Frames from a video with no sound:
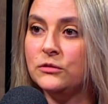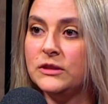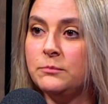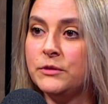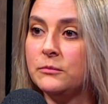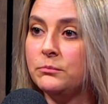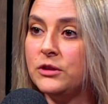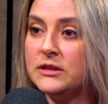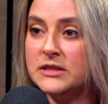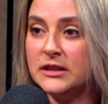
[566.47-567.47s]
keep our
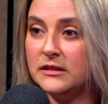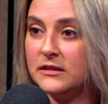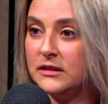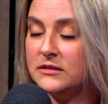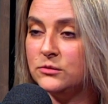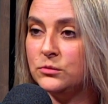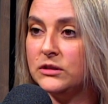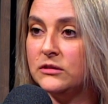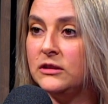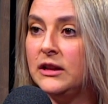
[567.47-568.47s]
printing and things local.